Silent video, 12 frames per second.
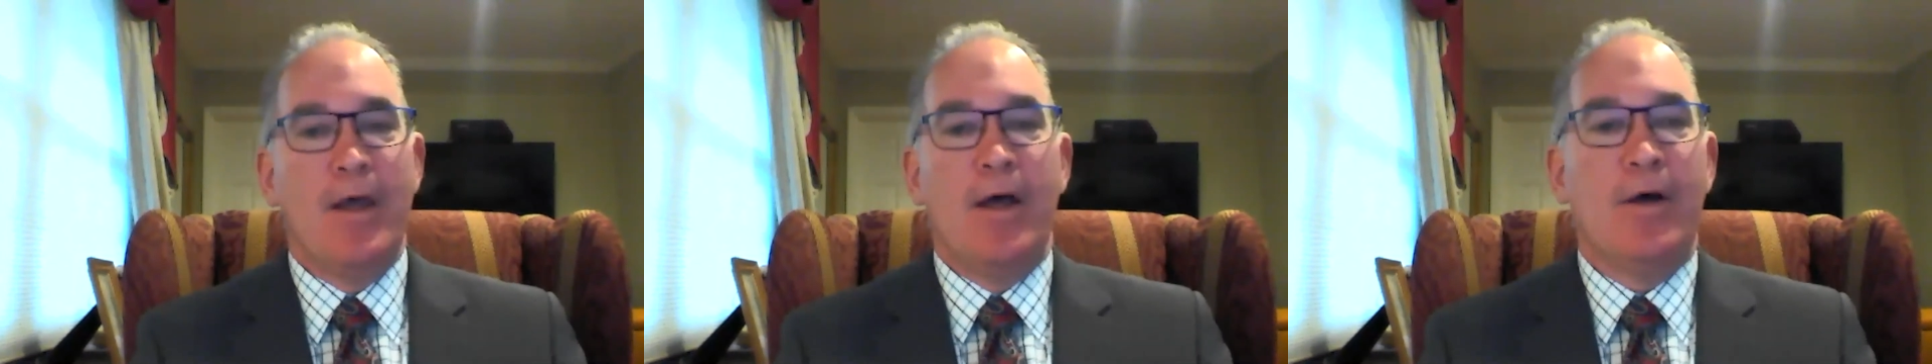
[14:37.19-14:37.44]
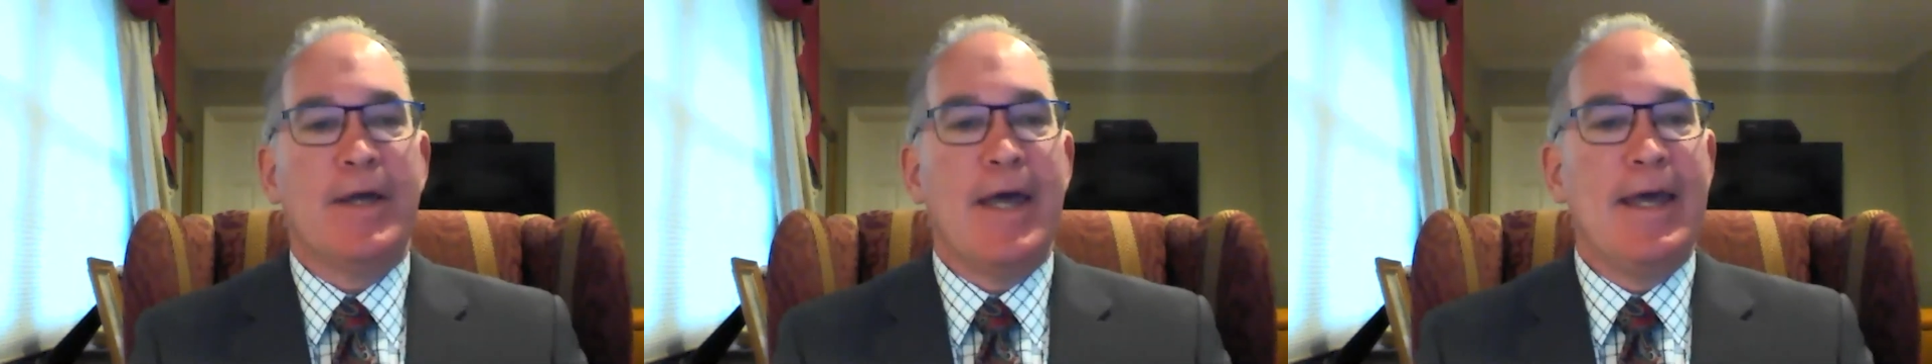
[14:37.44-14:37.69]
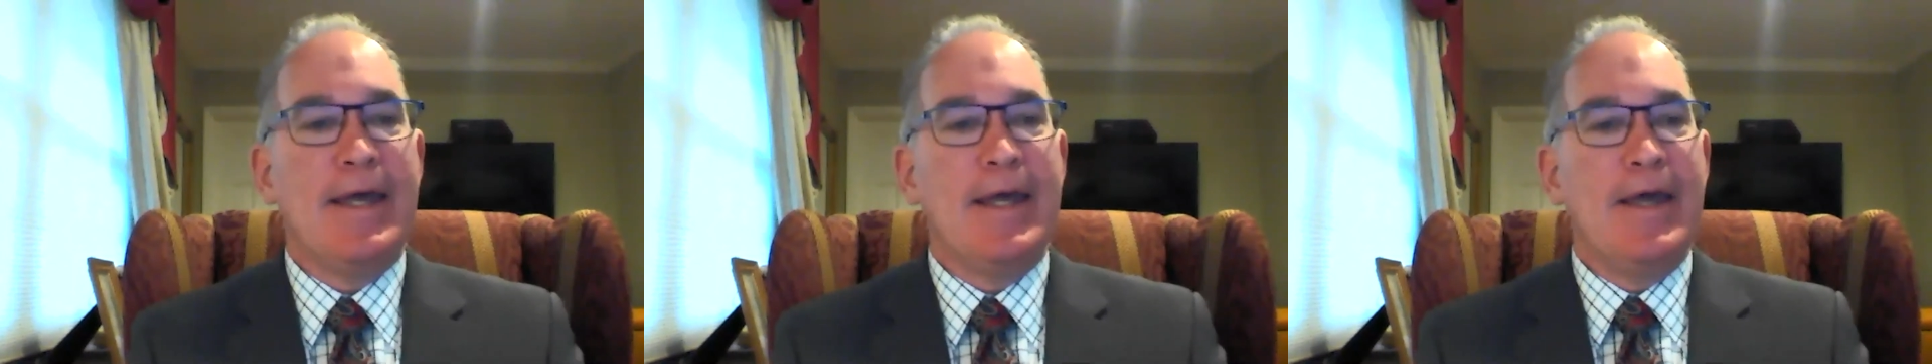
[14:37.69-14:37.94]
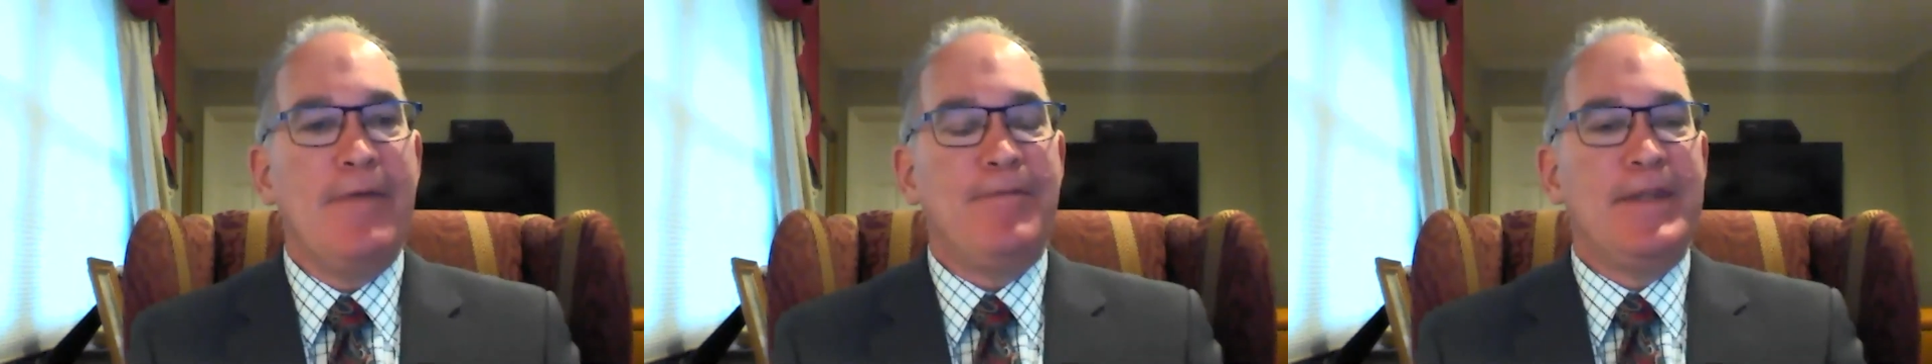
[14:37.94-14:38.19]
okay,
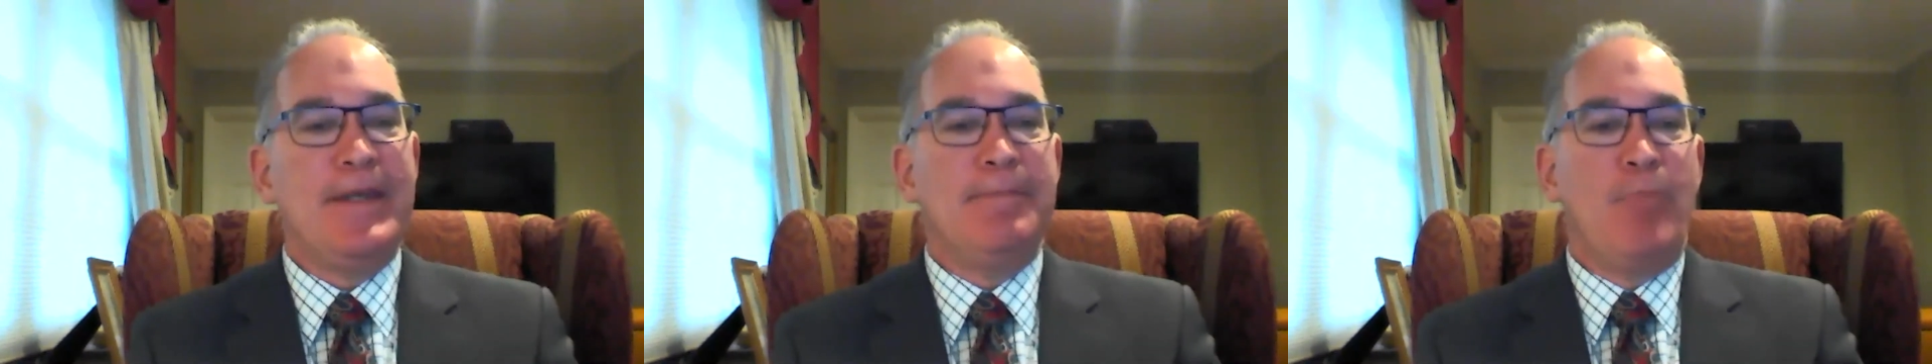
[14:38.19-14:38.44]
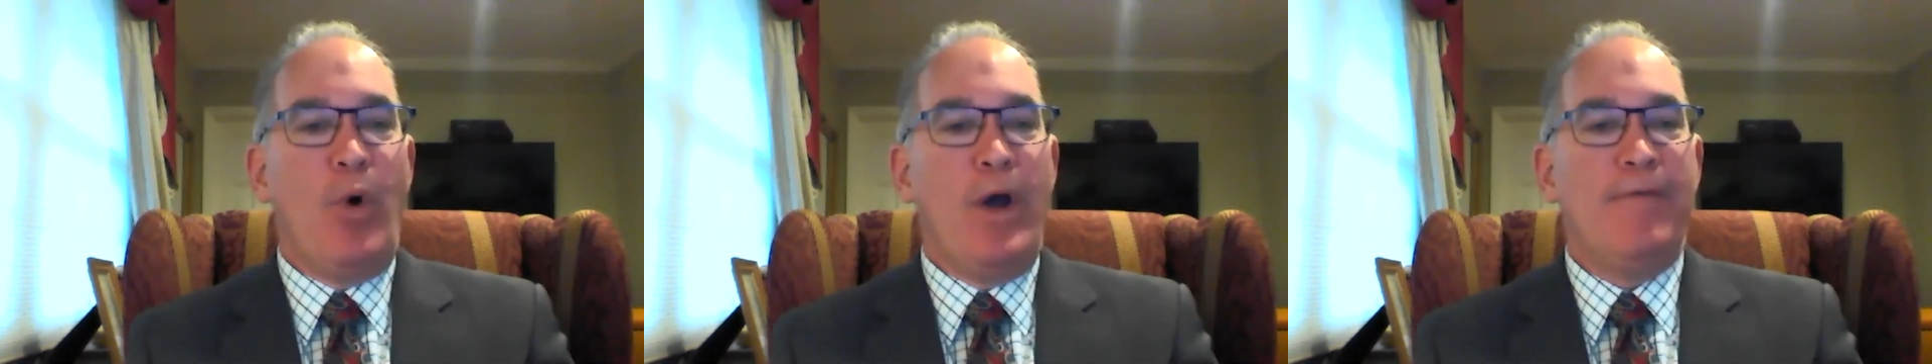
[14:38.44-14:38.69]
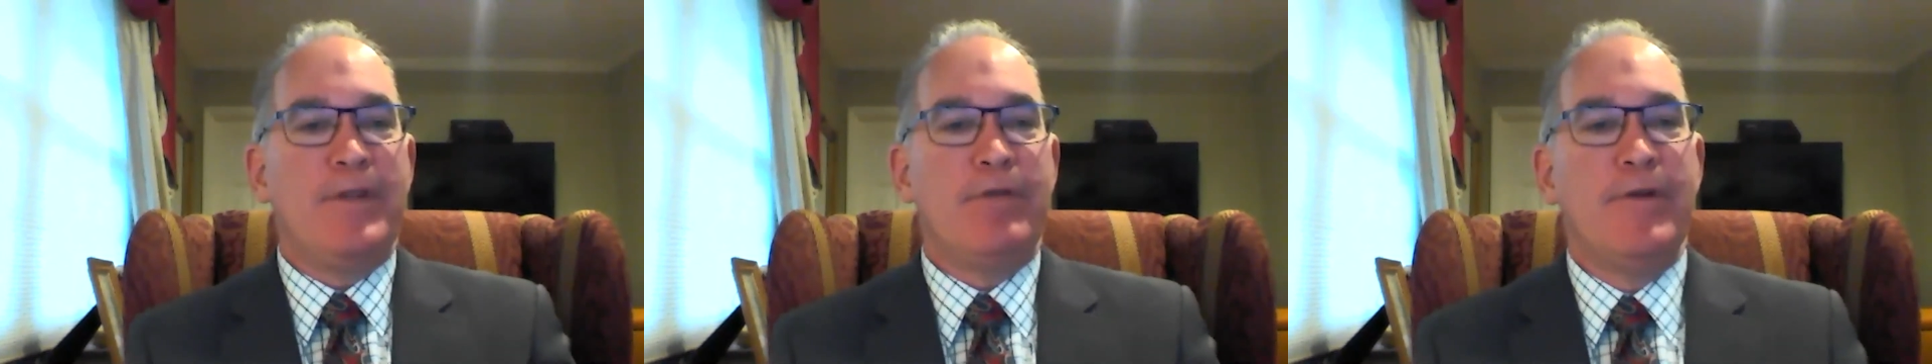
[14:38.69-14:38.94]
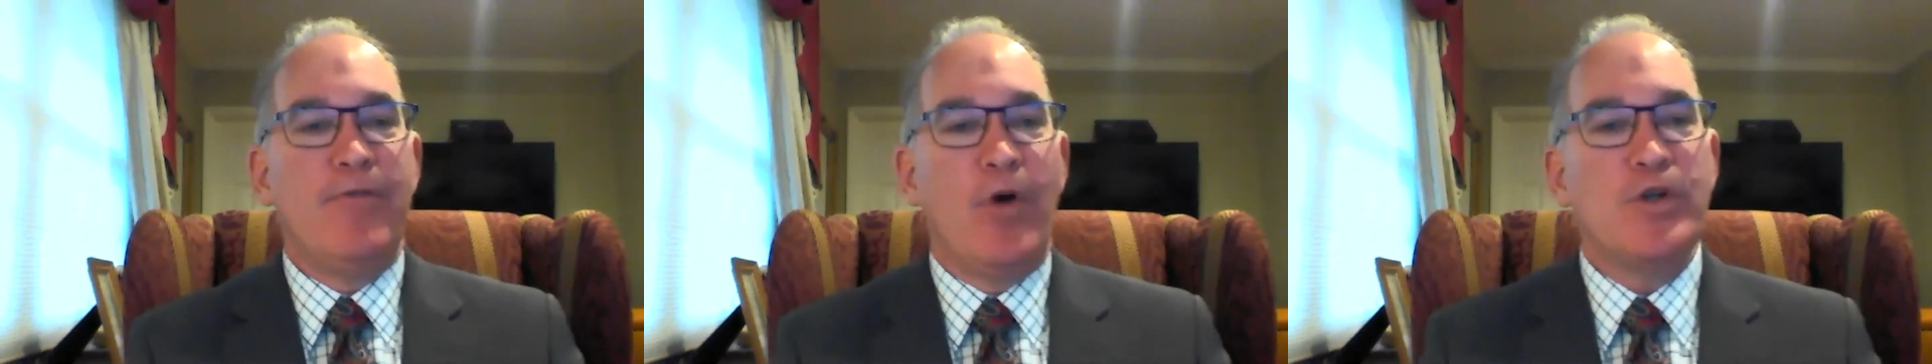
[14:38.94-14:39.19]
if the
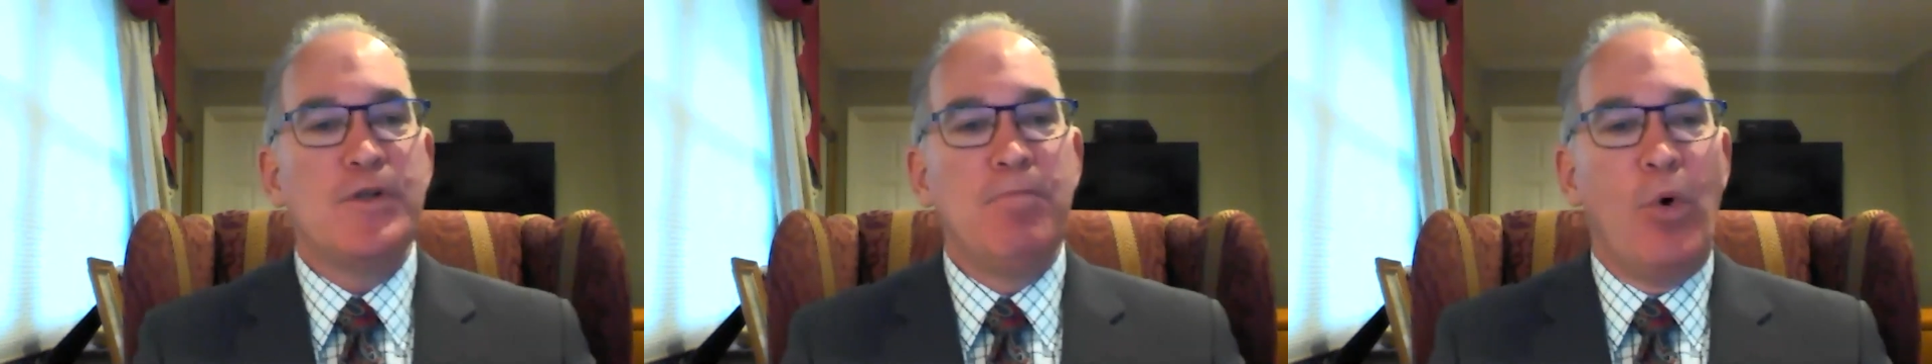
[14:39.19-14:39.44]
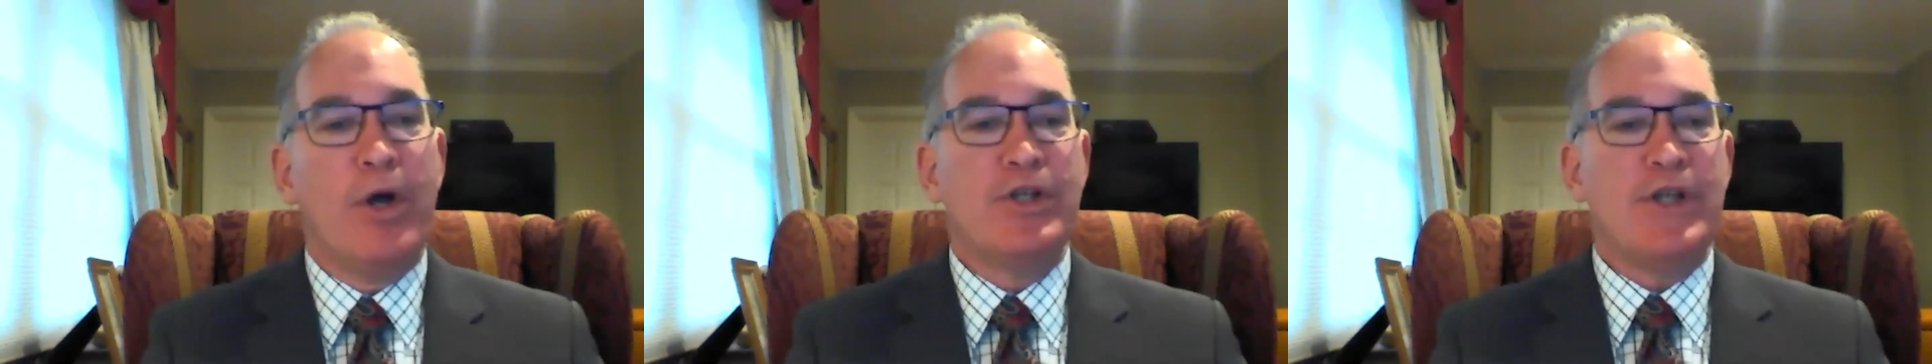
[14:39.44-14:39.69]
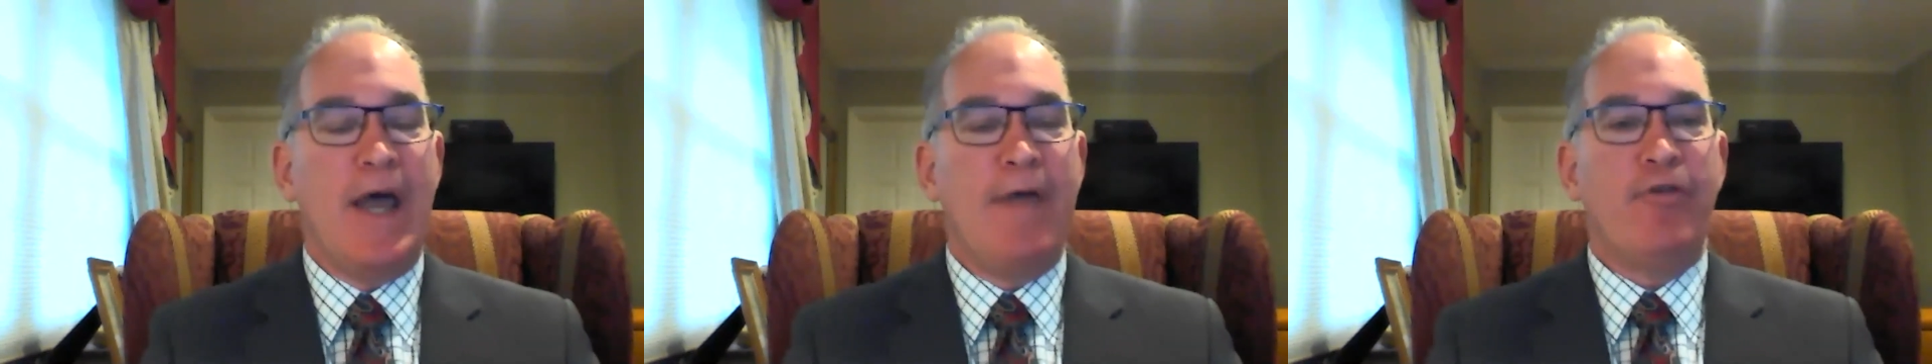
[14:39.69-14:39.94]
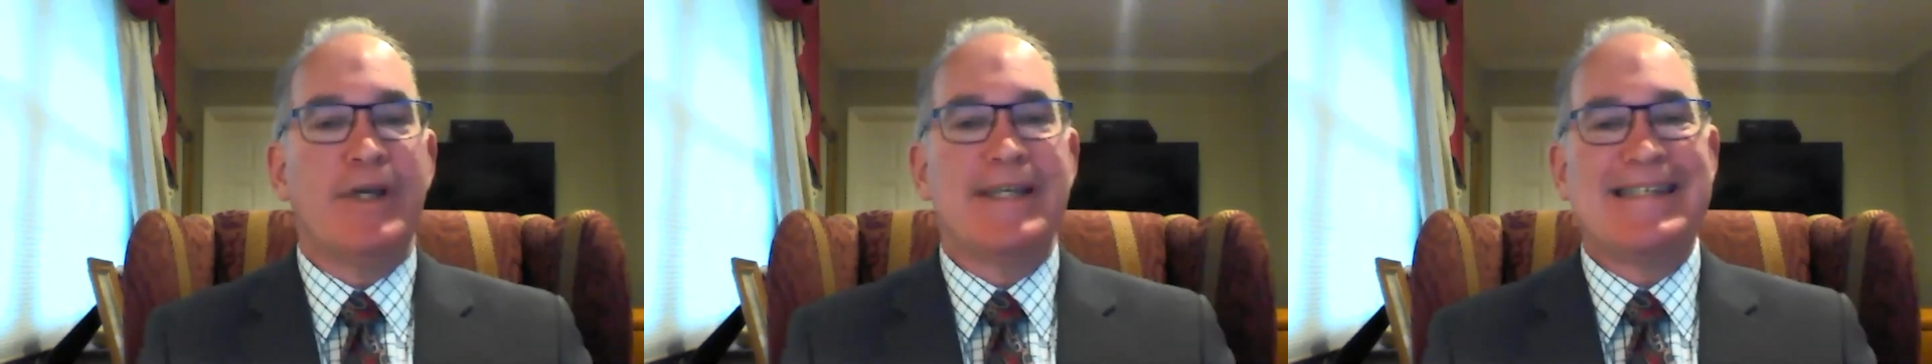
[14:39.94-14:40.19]
reverse mortgage
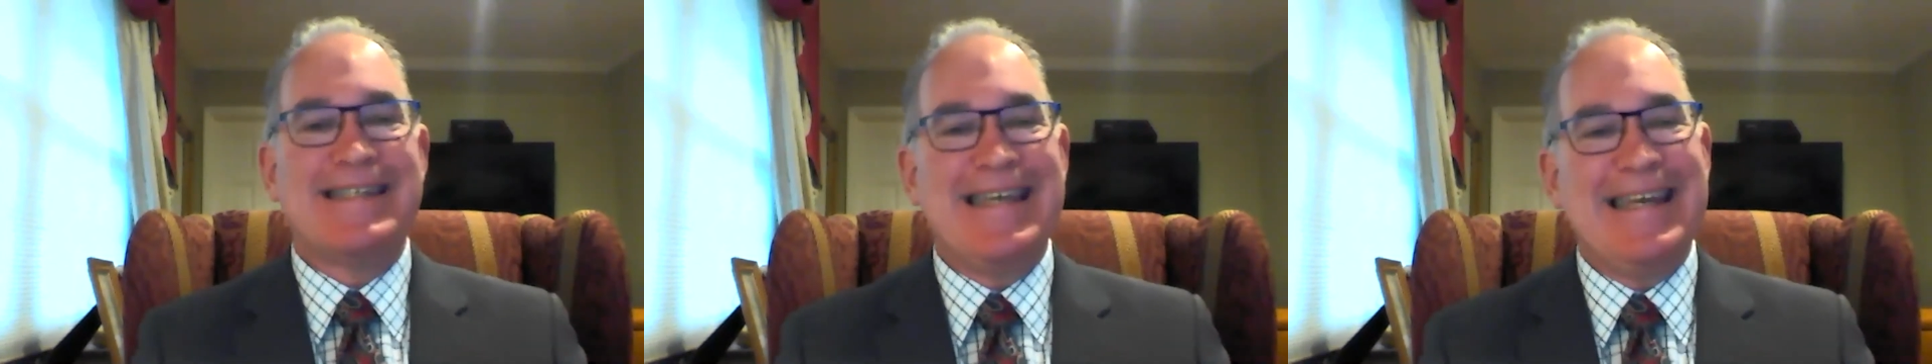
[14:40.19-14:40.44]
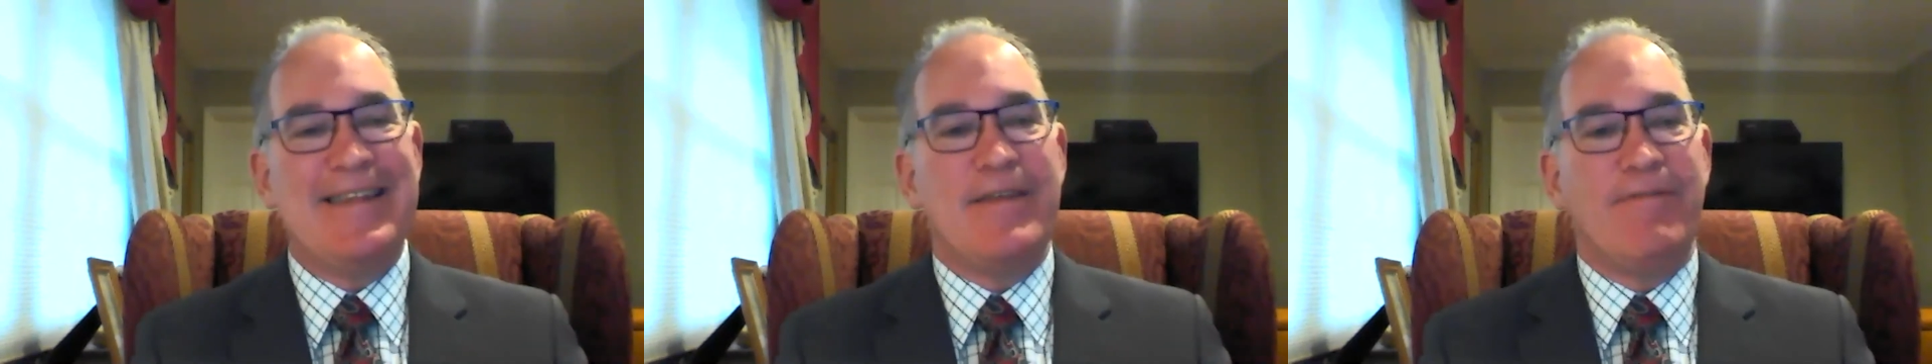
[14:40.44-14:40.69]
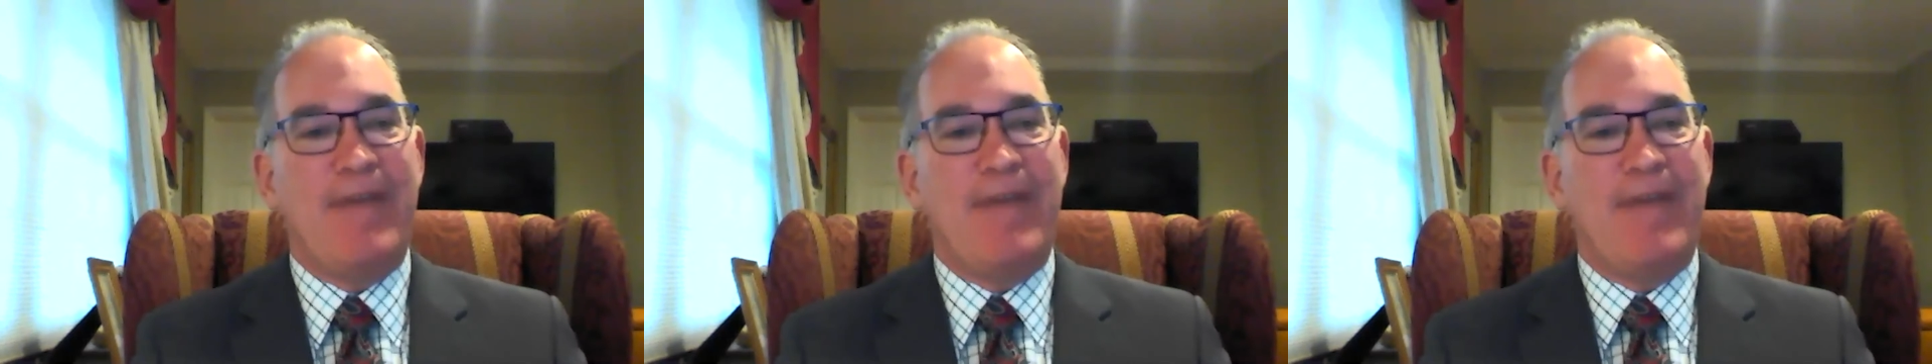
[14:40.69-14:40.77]
ever exceeded the